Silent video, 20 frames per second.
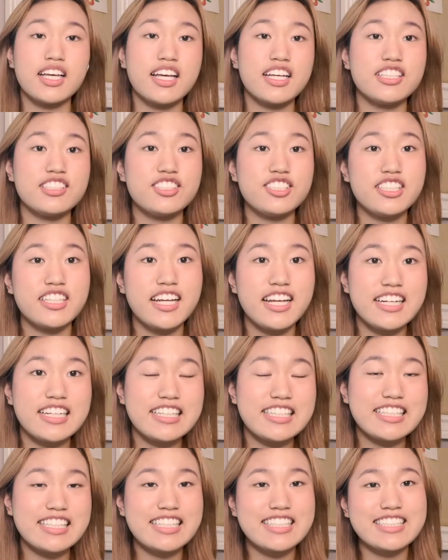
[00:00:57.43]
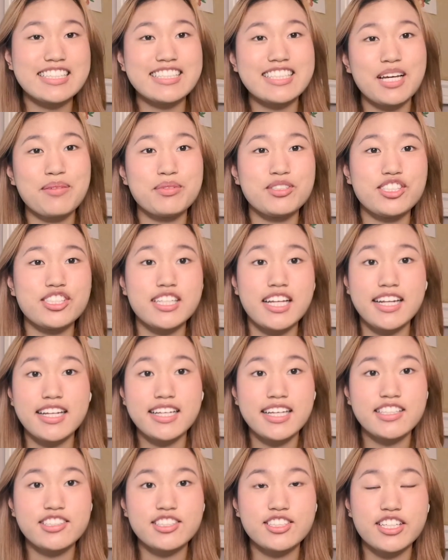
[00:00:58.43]
Gene editing is a type of genetic
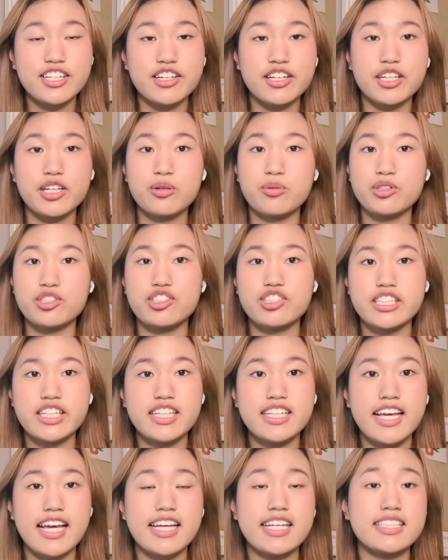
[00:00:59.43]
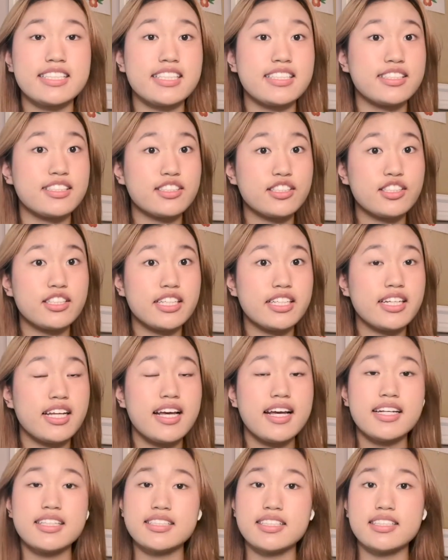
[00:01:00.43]
engineering in which DNA is inserted,
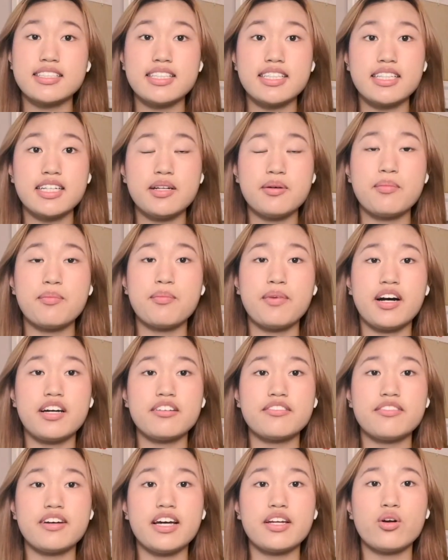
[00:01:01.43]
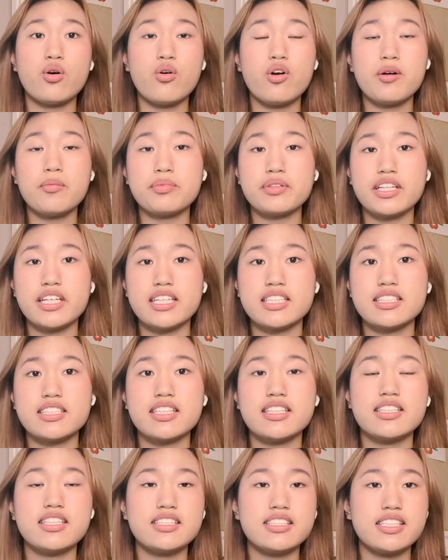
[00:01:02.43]
deleted, modified, or replaced in
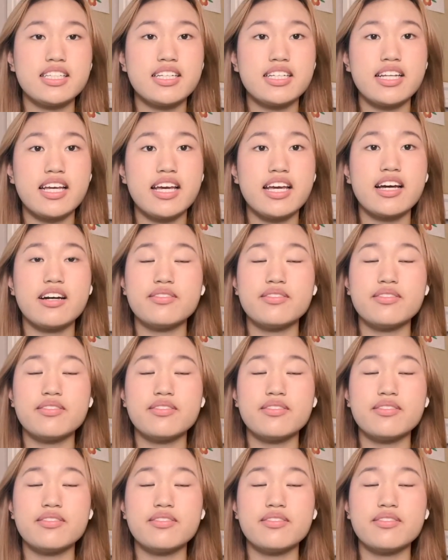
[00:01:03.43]
the DNA of